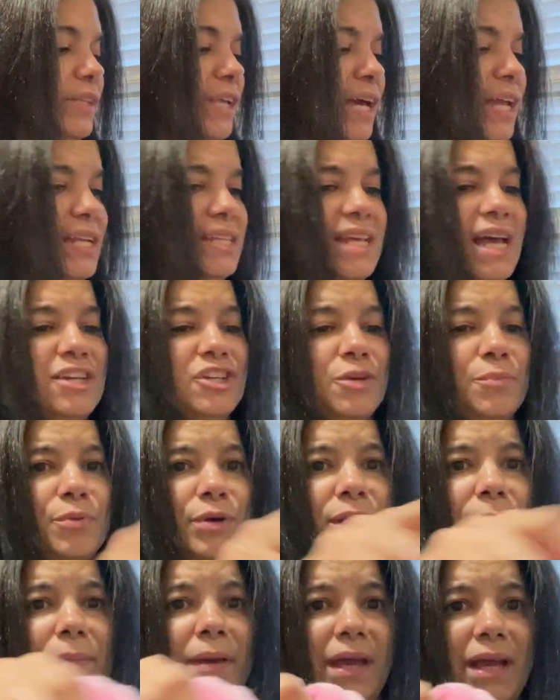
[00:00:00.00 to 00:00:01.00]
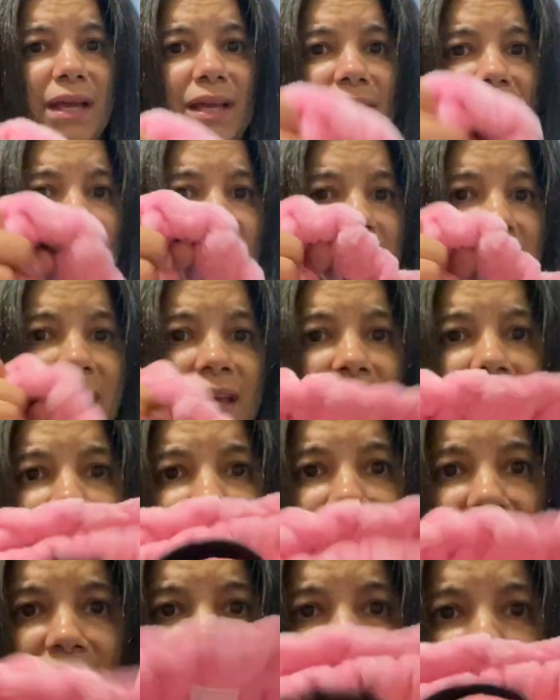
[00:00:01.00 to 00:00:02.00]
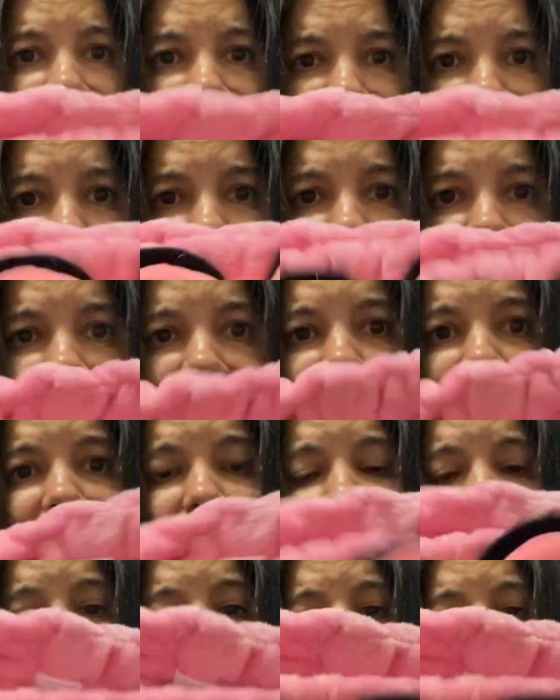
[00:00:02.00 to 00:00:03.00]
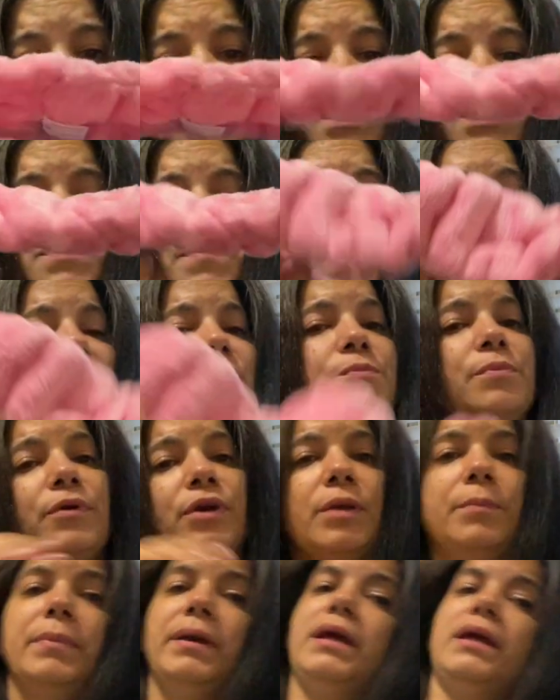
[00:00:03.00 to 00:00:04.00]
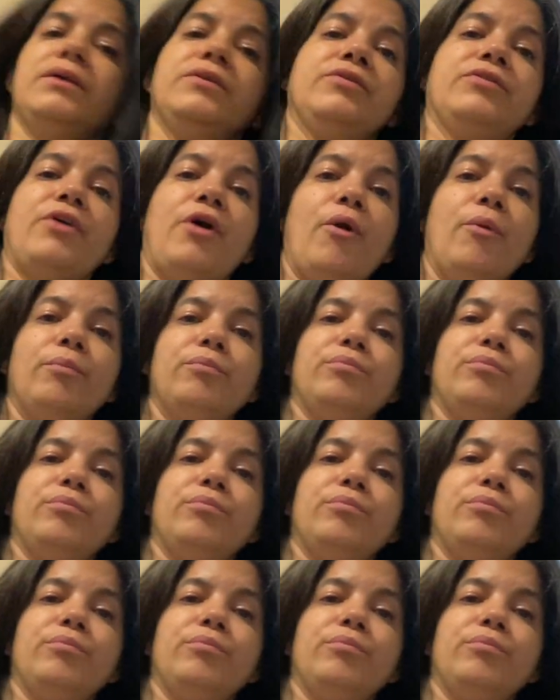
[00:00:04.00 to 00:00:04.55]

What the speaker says: it's actually pretty big. It actually spans pretty big. So